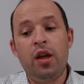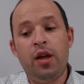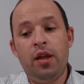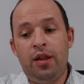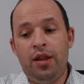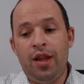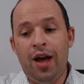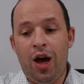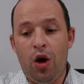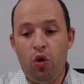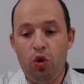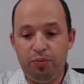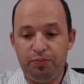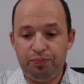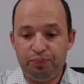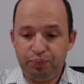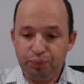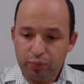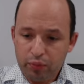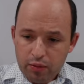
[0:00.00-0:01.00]
Now,
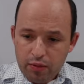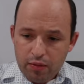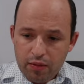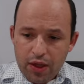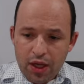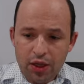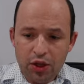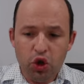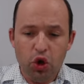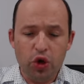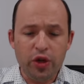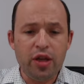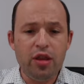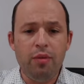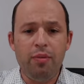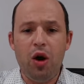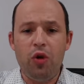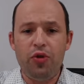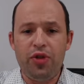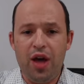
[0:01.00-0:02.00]
talking
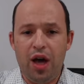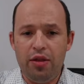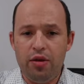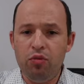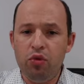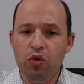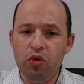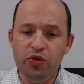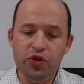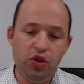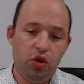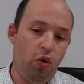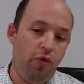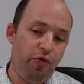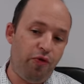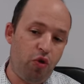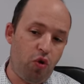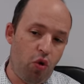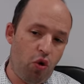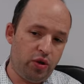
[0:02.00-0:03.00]
about other moves, of
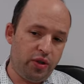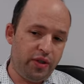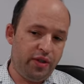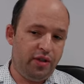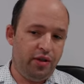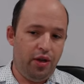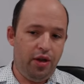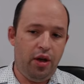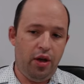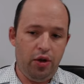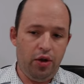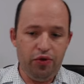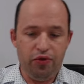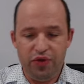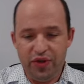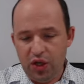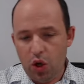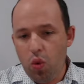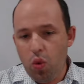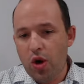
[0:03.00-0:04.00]
course, there
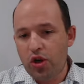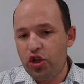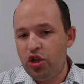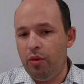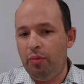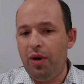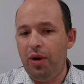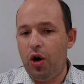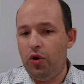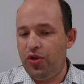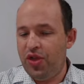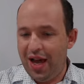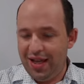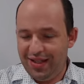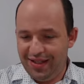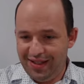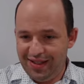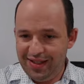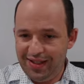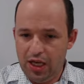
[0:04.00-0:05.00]
is a question about knight
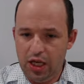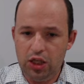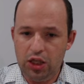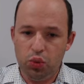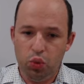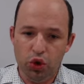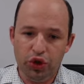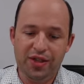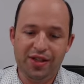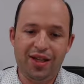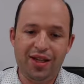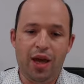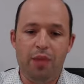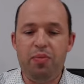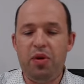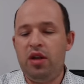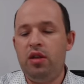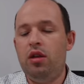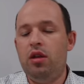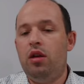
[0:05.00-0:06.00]
c6, what is
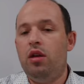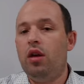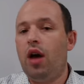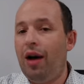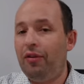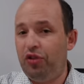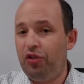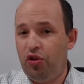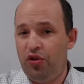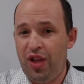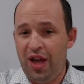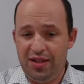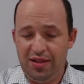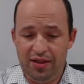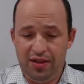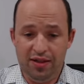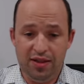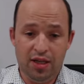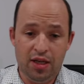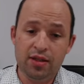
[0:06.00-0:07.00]
happening after knight
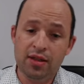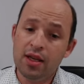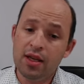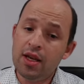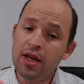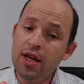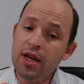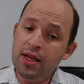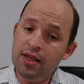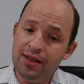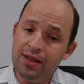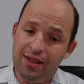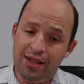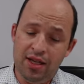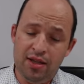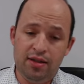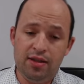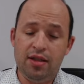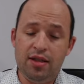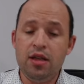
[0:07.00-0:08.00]
c6,
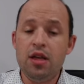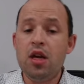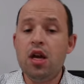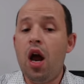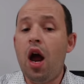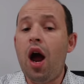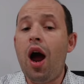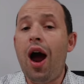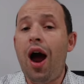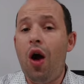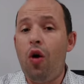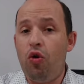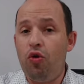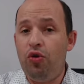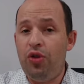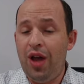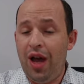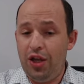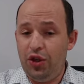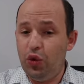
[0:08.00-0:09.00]
since our
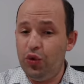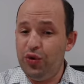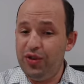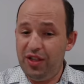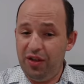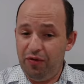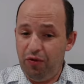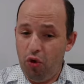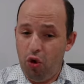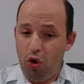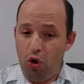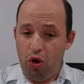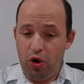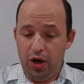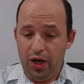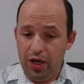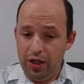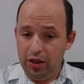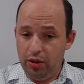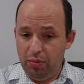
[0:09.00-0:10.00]
knight on d4 a
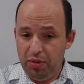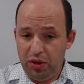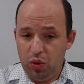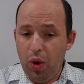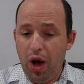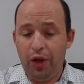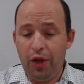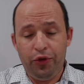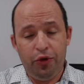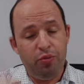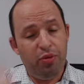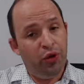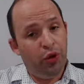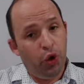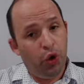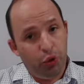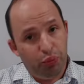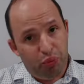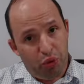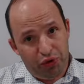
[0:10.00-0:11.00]
little bit vulnerable,
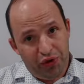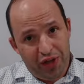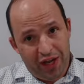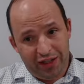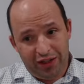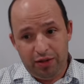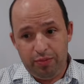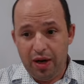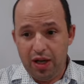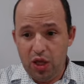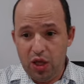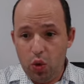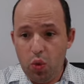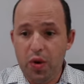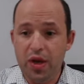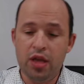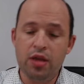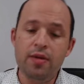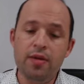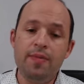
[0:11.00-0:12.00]
not protected by the
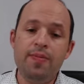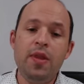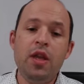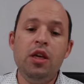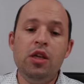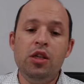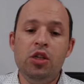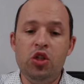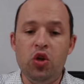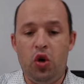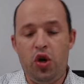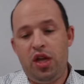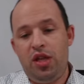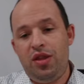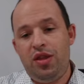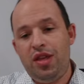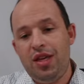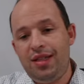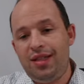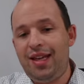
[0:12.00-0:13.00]
queen. So in
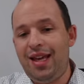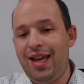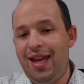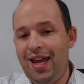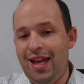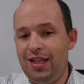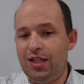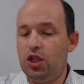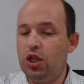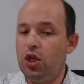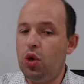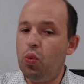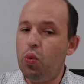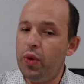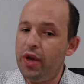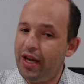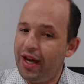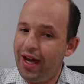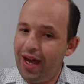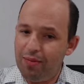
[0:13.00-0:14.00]
this case, we
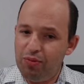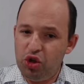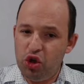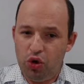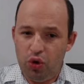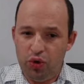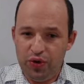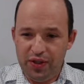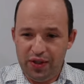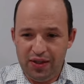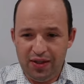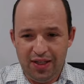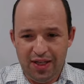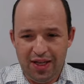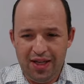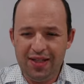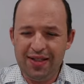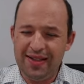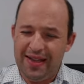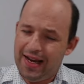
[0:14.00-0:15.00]
capture on
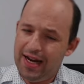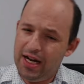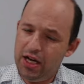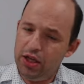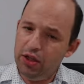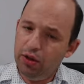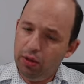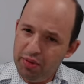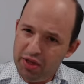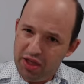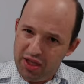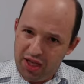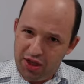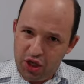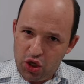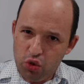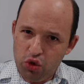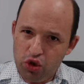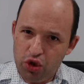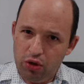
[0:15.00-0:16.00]
c6, a little bit
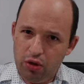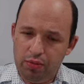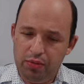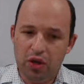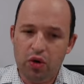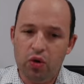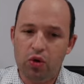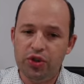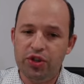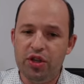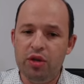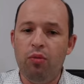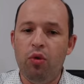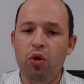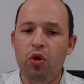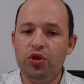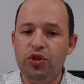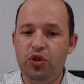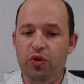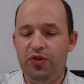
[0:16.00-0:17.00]
unusual, because in
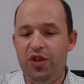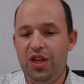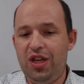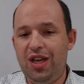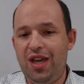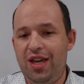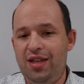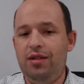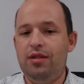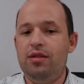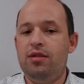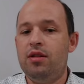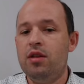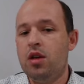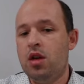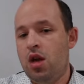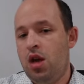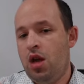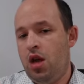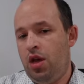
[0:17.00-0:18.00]
most of the cases,
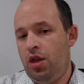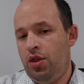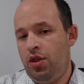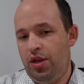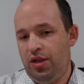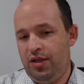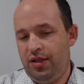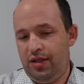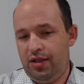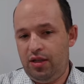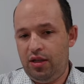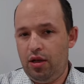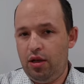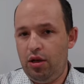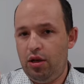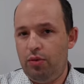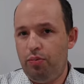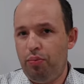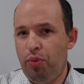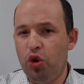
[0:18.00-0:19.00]
this
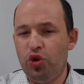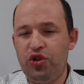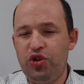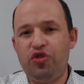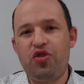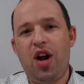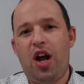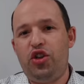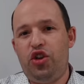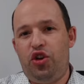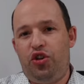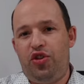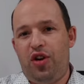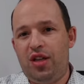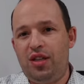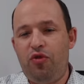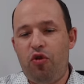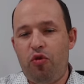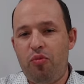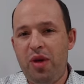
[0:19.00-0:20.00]
pawn structure
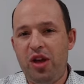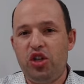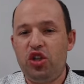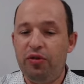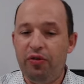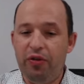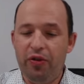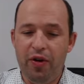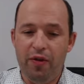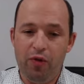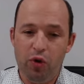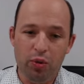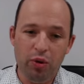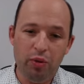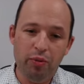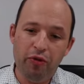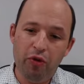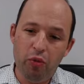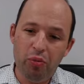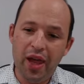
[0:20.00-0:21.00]
transformation favorable
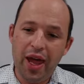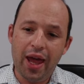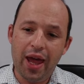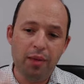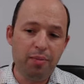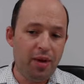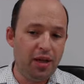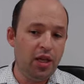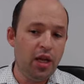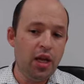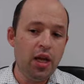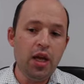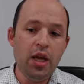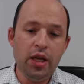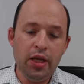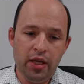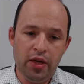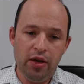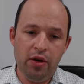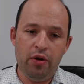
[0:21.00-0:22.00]
for black, but
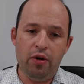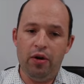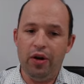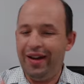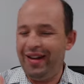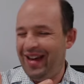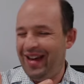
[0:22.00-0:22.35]
here,